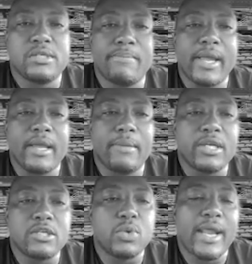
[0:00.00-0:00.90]
ban.
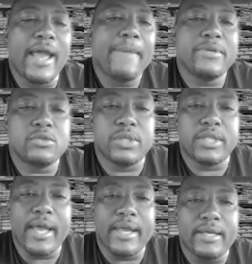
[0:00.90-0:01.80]
Because what happens with
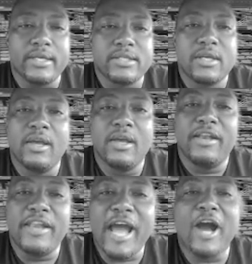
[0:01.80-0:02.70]
that is
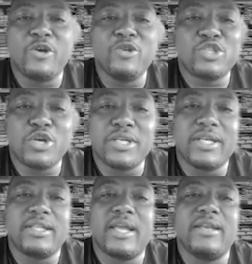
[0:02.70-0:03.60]
now you start to
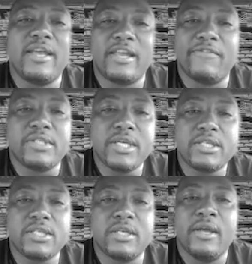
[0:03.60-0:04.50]
get that negative
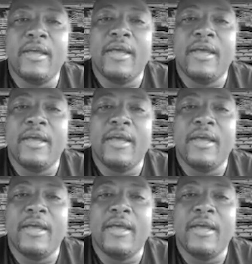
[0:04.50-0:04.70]
attention,